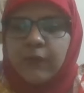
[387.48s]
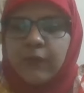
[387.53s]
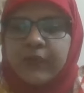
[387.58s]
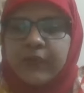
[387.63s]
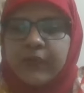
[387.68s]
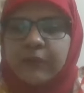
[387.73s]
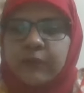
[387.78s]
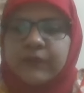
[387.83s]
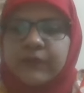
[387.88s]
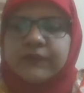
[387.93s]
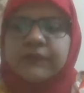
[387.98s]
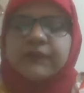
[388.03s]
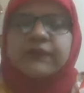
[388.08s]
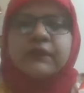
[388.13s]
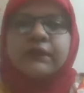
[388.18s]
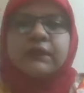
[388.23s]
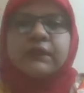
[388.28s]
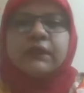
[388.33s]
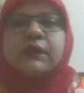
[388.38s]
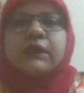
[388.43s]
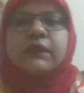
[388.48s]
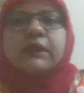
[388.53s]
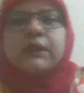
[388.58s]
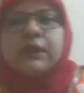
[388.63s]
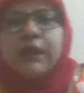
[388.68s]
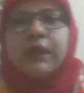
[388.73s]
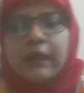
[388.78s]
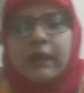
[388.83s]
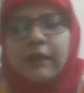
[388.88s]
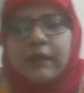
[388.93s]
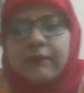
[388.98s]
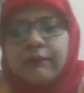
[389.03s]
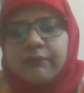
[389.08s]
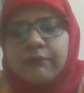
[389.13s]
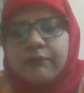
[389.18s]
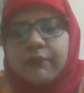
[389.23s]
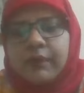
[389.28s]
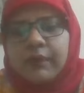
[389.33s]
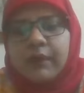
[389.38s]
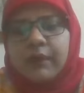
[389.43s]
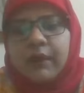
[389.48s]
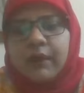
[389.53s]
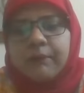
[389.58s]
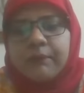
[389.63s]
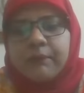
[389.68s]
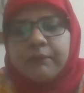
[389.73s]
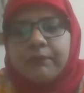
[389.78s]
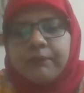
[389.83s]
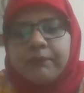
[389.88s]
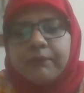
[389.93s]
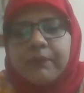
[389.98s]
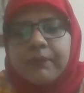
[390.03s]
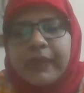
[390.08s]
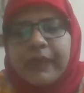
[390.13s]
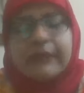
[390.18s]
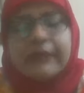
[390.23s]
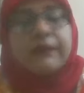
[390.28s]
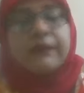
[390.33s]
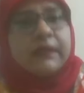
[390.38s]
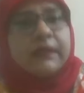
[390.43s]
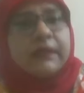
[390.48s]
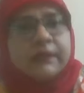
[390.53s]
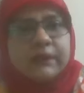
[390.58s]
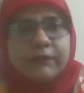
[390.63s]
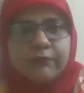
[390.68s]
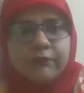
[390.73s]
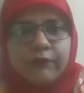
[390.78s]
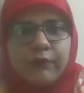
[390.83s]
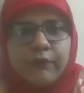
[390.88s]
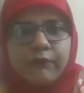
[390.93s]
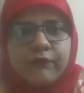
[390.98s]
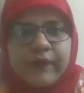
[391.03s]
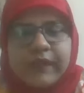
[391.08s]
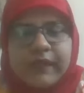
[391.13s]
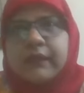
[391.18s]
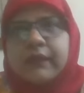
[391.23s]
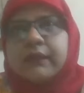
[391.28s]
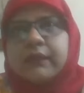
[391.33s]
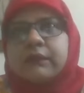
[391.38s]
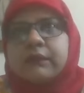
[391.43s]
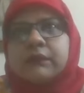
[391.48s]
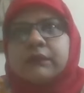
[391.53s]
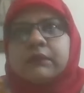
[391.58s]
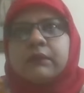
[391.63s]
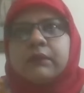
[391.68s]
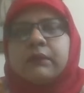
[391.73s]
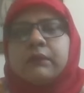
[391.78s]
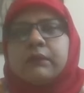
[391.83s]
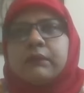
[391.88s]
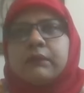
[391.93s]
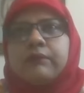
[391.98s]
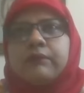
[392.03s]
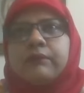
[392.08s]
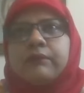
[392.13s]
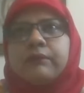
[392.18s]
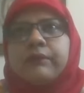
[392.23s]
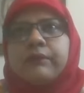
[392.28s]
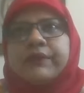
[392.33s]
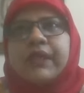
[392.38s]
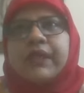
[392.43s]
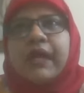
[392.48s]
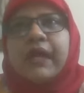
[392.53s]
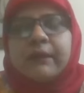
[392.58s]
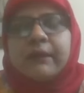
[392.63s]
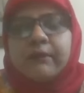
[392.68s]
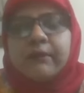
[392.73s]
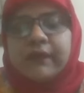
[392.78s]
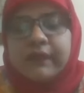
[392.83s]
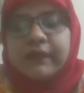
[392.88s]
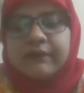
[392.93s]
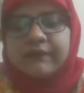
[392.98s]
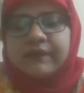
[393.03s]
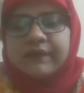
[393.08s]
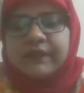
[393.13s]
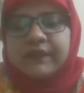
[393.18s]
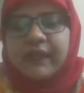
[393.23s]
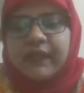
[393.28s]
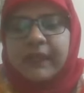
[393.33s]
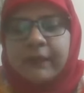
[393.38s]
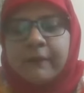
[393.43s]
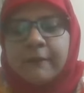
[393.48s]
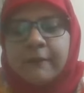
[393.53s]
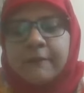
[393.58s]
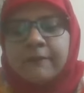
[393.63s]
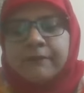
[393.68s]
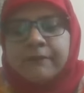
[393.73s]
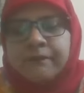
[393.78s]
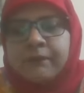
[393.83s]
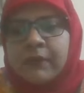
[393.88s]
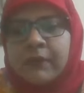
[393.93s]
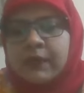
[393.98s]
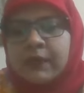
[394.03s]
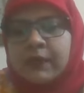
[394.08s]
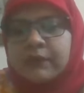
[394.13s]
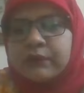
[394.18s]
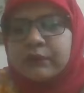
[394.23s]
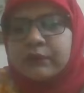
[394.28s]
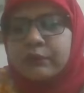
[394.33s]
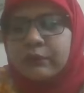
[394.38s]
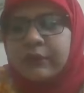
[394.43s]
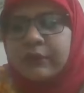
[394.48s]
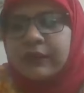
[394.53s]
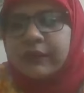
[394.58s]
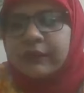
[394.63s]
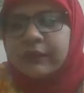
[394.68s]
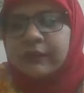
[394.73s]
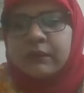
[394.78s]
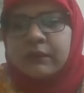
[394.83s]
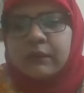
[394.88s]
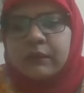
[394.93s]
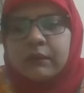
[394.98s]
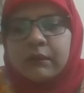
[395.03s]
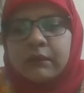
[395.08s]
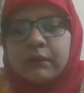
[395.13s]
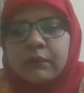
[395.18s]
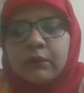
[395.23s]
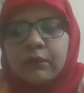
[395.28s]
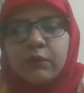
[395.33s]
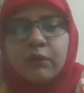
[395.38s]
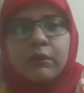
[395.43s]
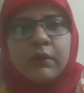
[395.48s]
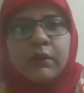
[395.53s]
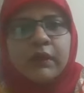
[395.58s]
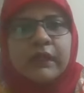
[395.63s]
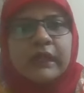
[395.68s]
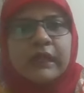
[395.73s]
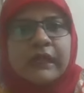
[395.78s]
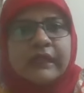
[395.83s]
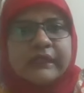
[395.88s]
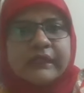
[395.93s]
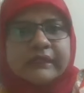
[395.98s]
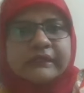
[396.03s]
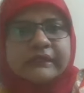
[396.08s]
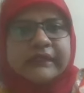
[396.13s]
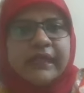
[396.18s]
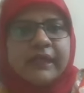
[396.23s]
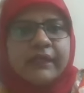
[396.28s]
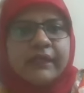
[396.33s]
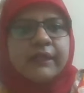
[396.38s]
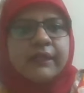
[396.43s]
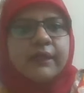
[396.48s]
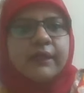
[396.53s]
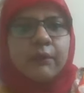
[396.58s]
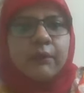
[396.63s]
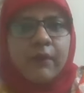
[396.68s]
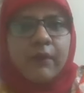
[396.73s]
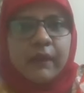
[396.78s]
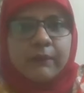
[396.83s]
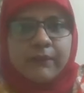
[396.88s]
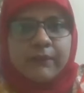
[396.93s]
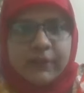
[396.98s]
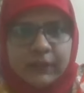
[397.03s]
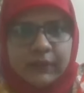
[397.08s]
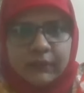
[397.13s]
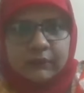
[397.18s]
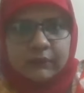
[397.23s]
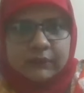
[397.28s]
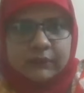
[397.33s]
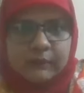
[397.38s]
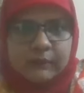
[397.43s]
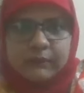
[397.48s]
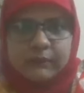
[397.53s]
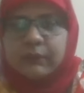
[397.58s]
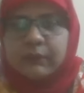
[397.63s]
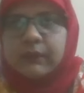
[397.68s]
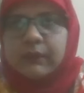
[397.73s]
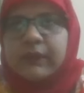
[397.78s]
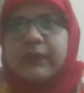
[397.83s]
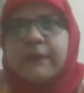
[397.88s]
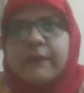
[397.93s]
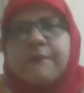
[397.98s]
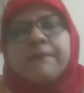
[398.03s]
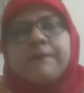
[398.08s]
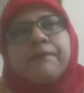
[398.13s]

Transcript: point which is a big reason for failure, which I believe is that students don't understand the requirement, number one,